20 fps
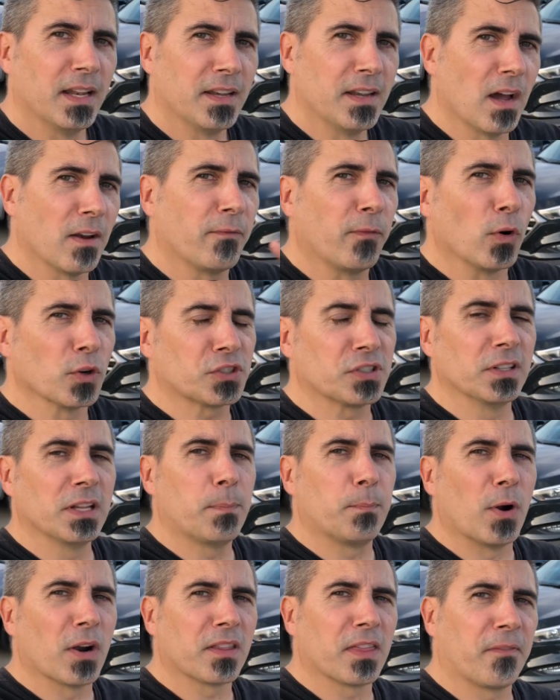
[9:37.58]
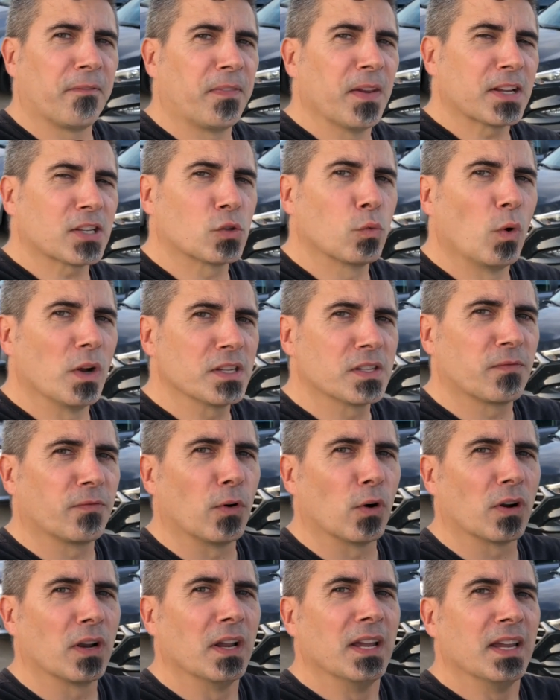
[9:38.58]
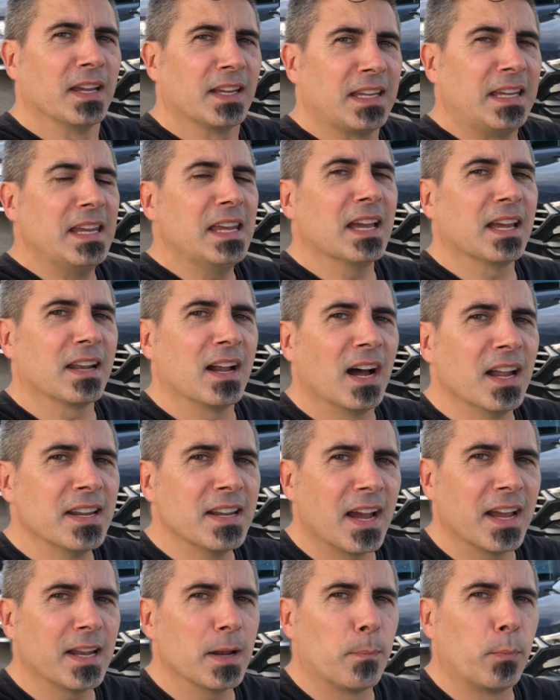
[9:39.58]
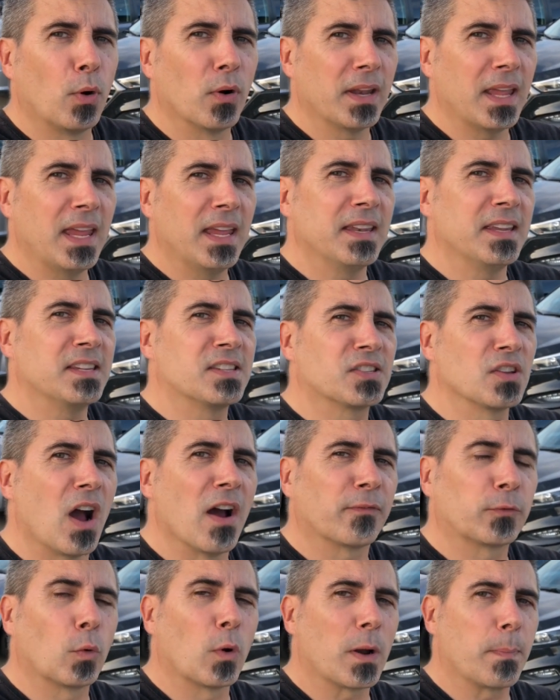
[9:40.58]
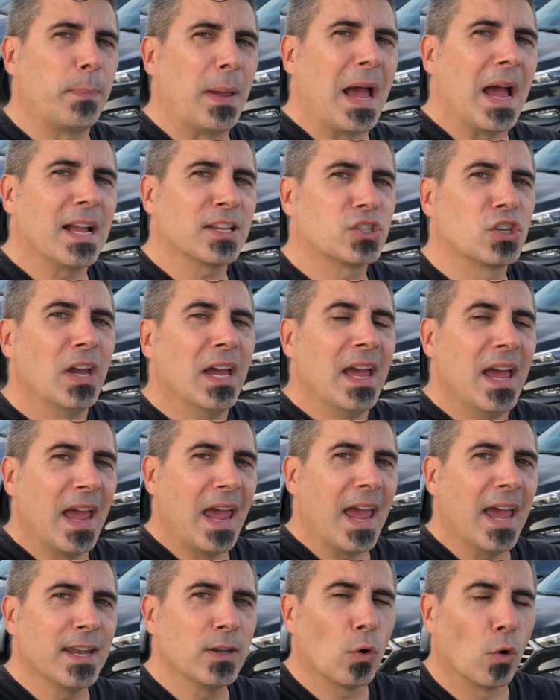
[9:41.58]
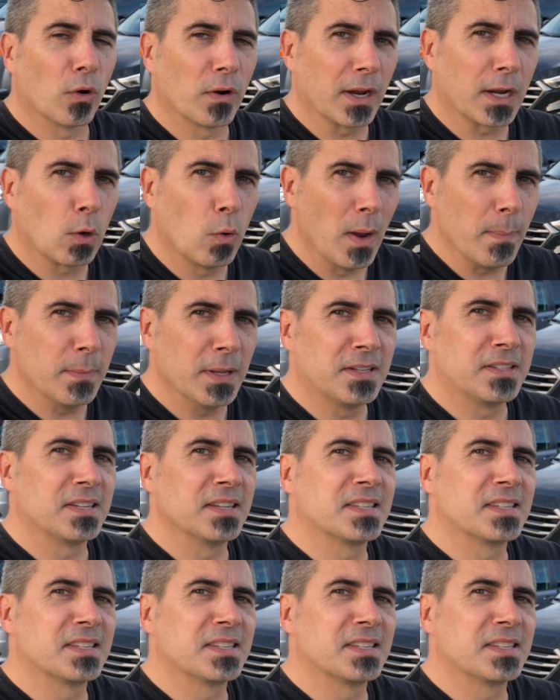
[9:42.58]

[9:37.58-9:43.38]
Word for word: Now, unfortunately, part of the fix was for Kia and Hyundai to put in a software patch and or equipment to